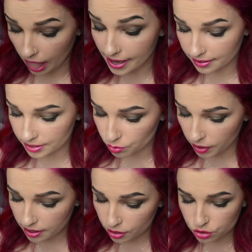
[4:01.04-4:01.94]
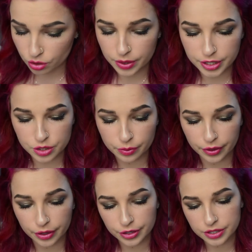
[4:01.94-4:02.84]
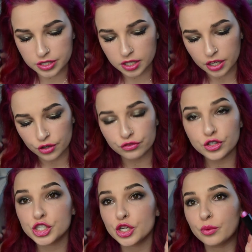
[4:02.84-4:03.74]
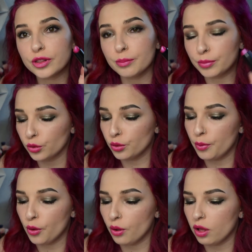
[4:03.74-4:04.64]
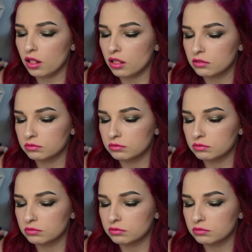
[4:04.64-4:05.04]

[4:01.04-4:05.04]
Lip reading: like this one. So this was Fuchsia with a Blue Pearl,